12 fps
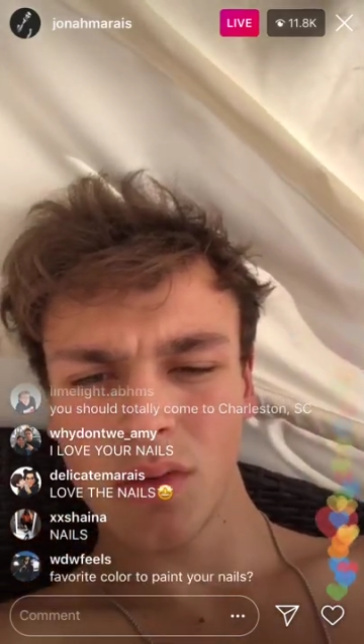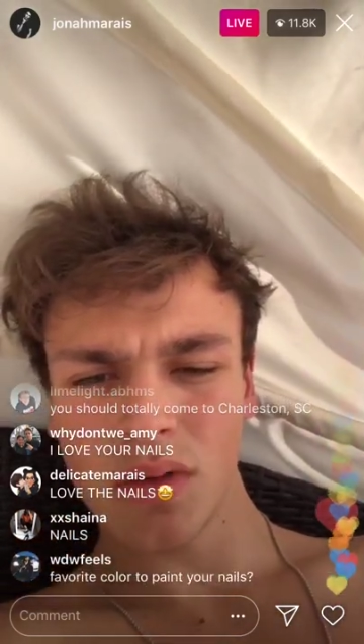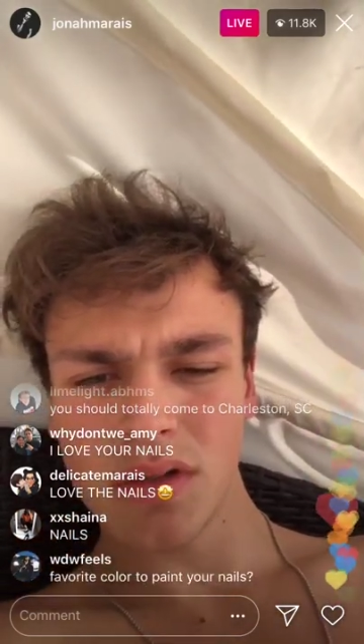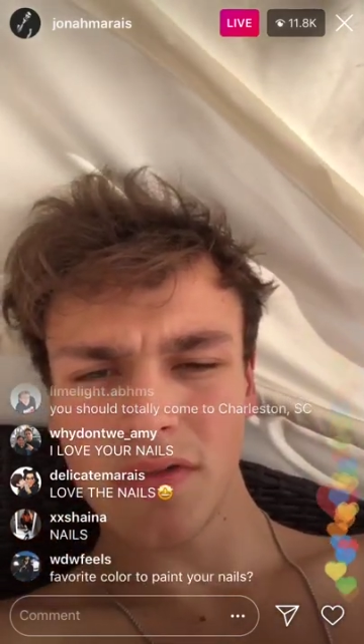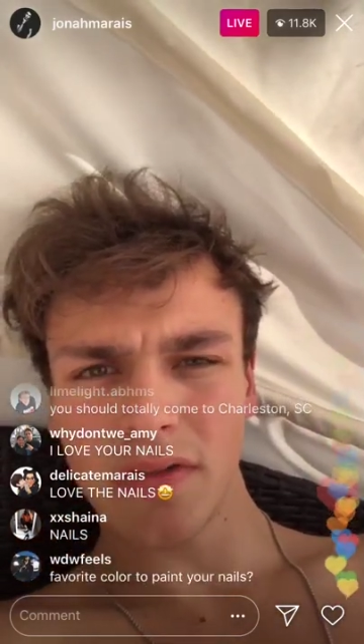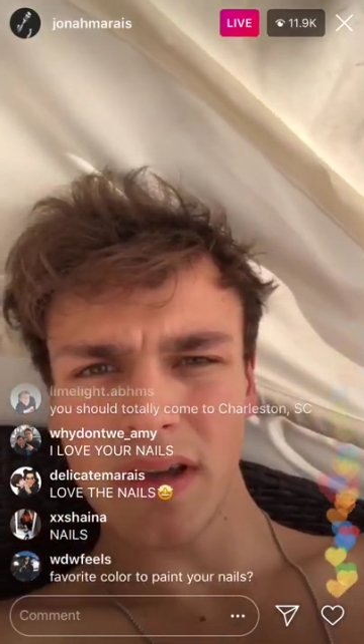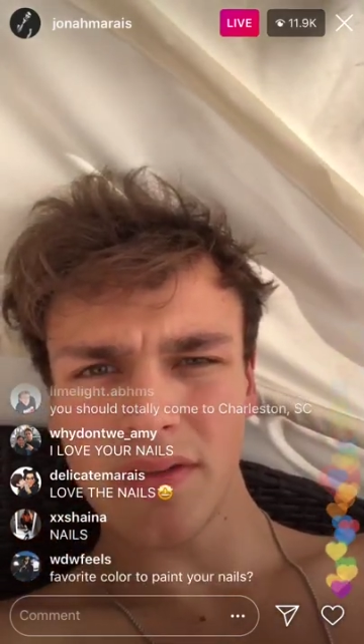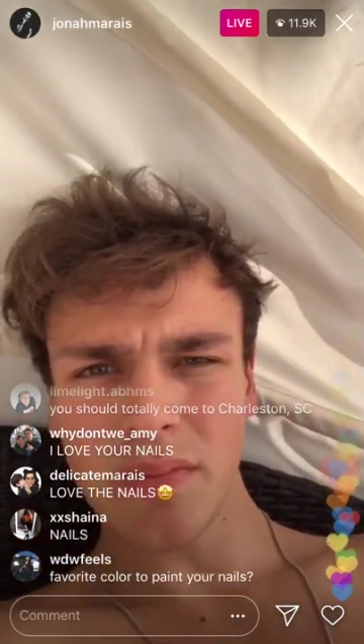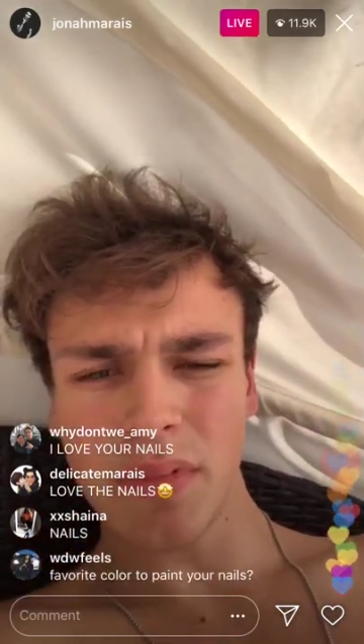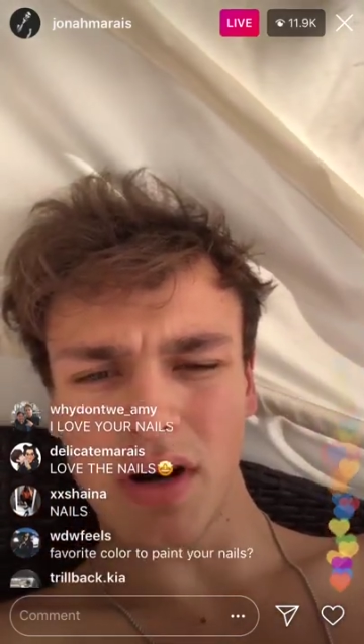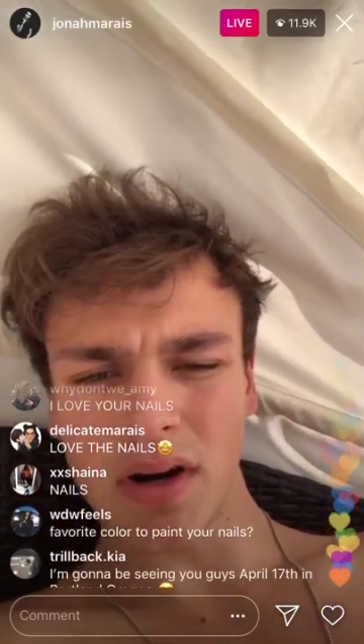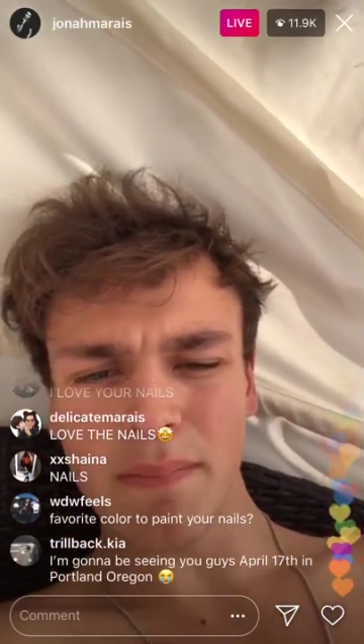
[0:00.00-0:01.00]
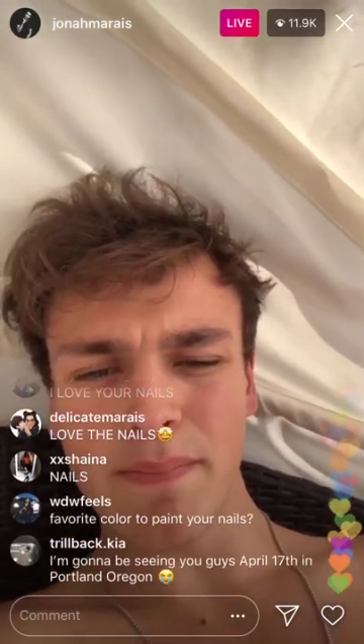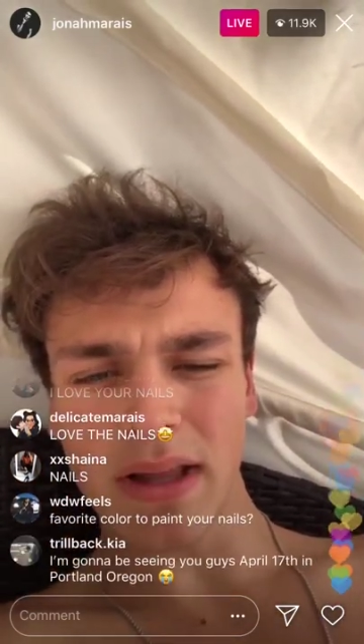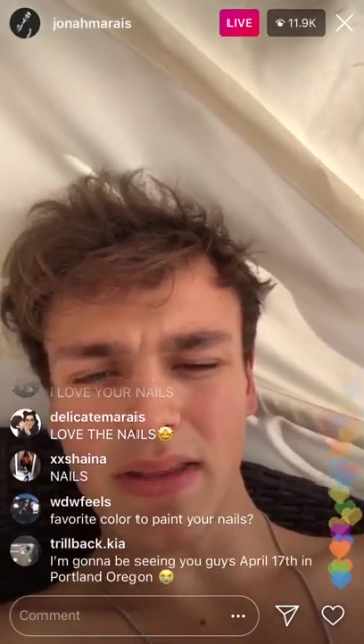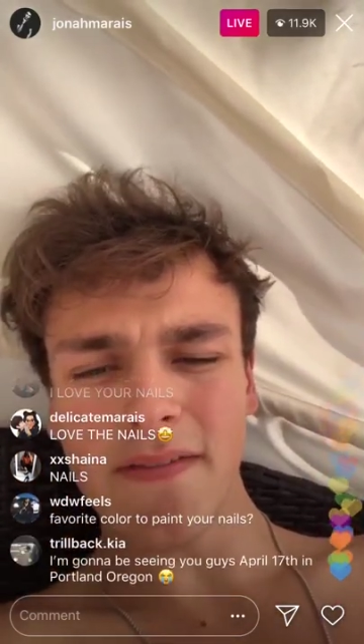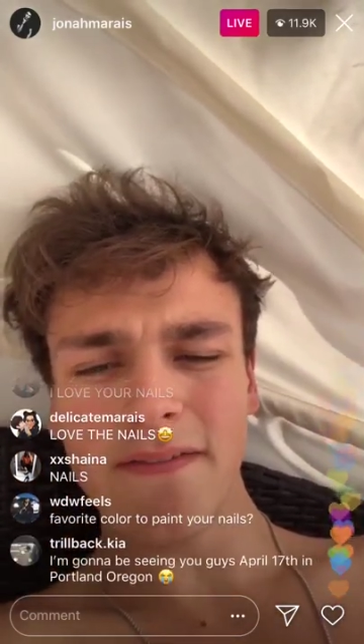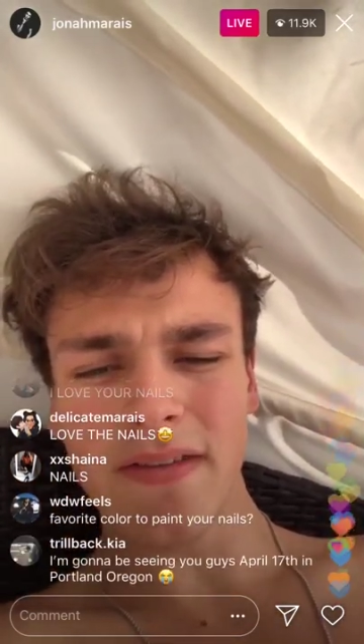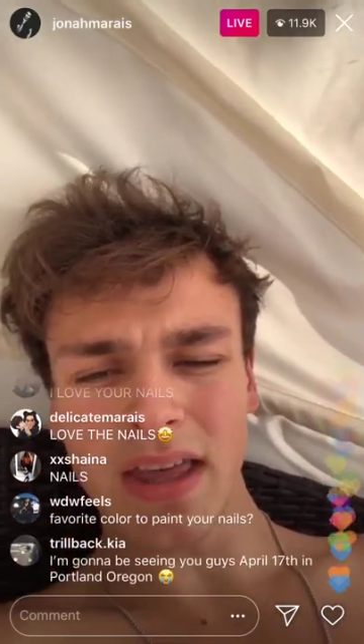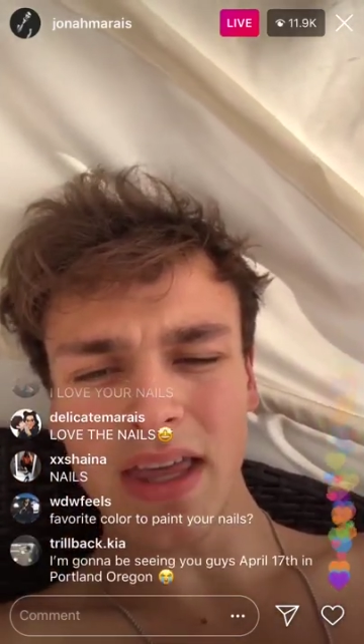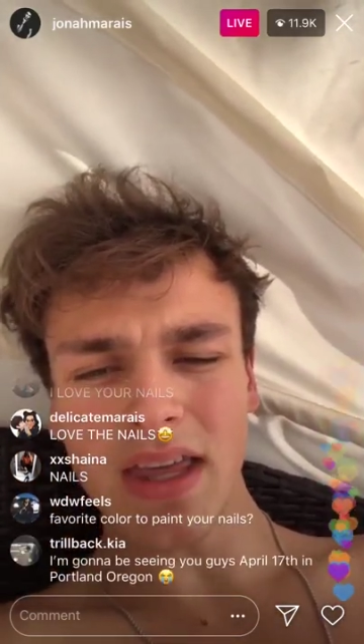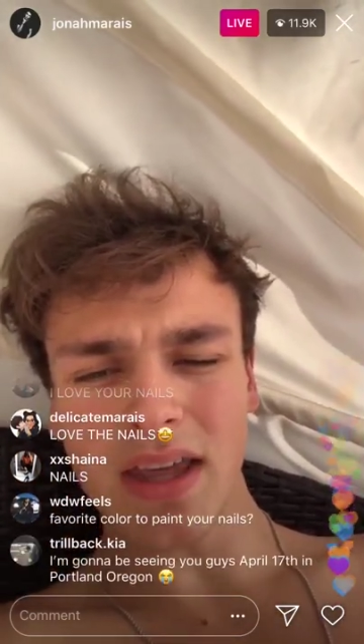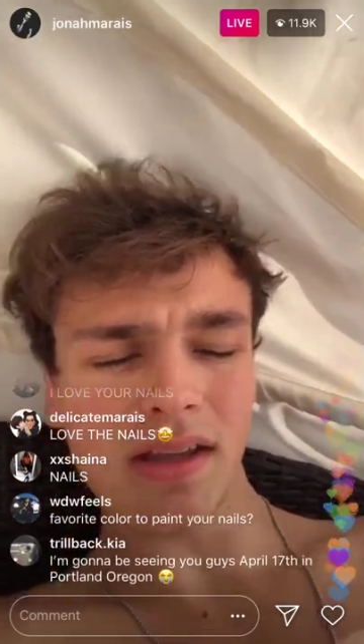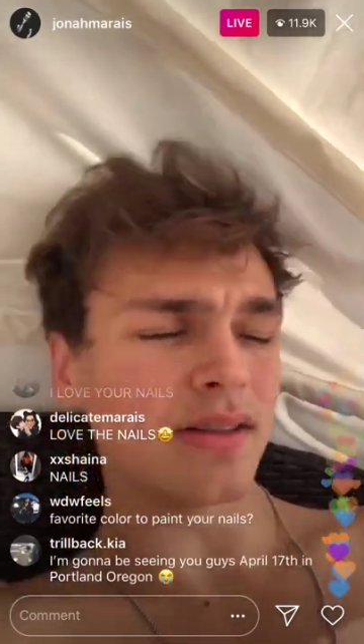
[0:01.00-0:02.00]
What's your favorite part about the
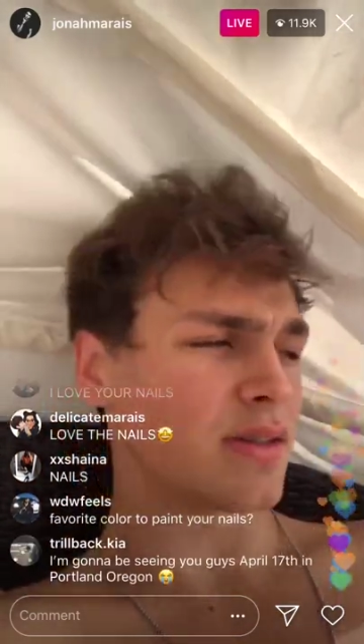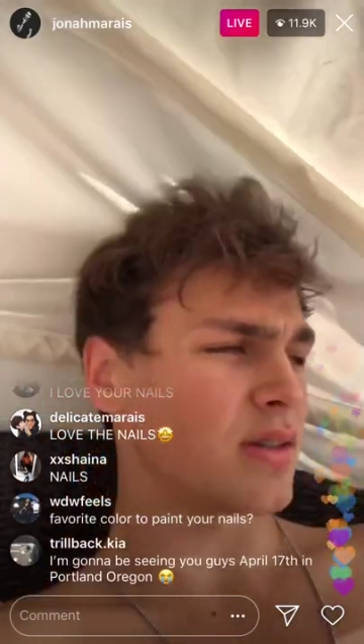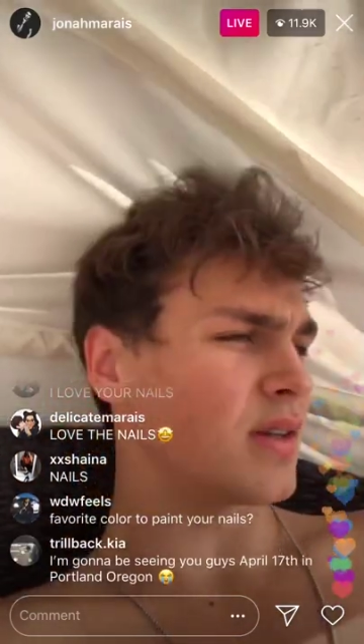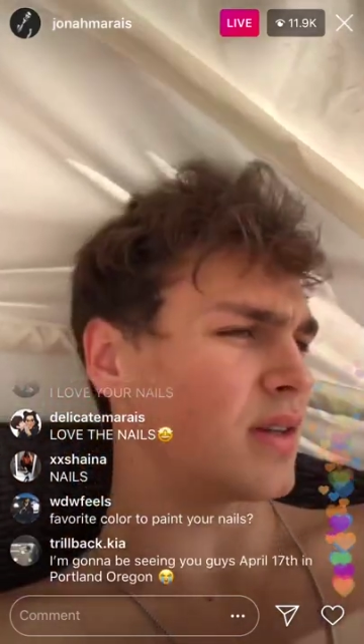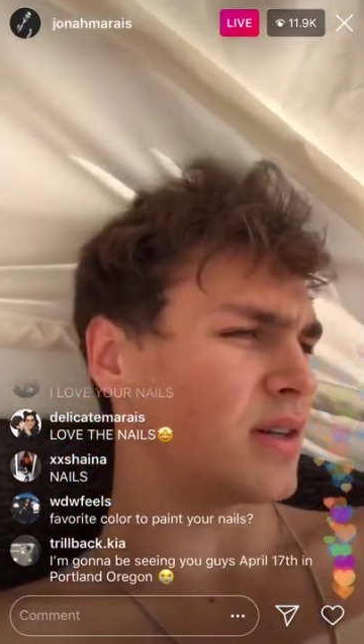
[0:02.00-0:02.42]
fans?